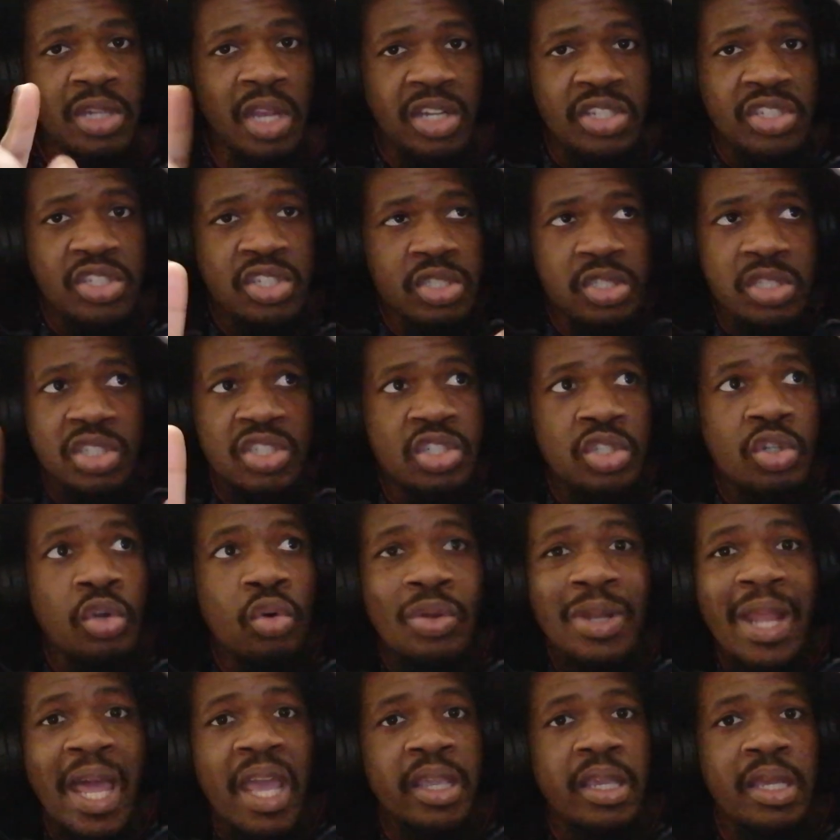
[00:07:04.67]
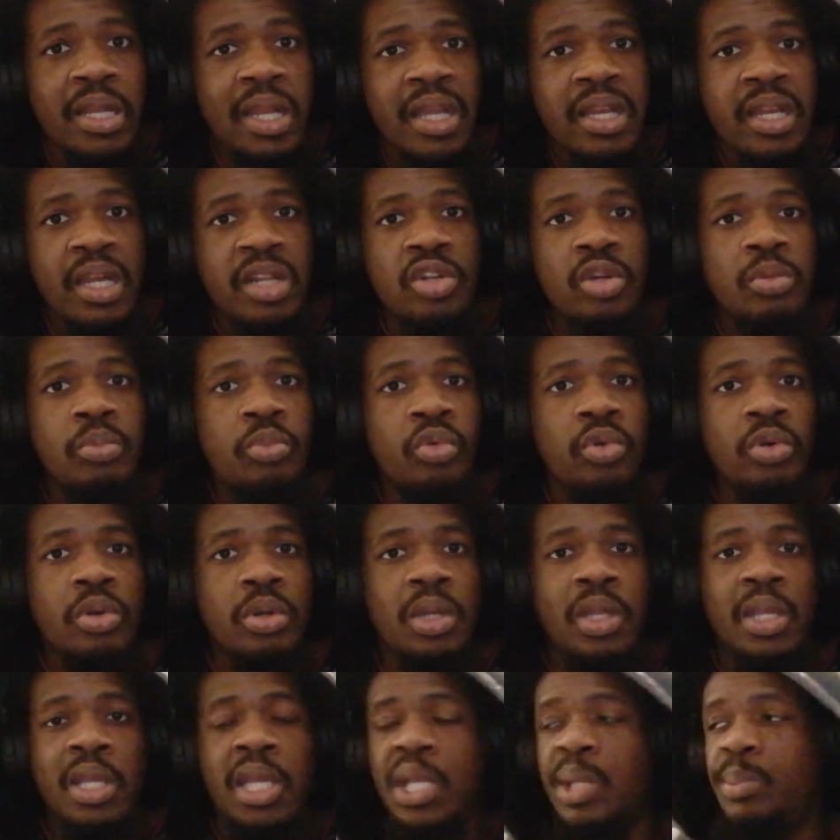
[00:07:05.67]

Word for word: and she, she don't like it like that no more.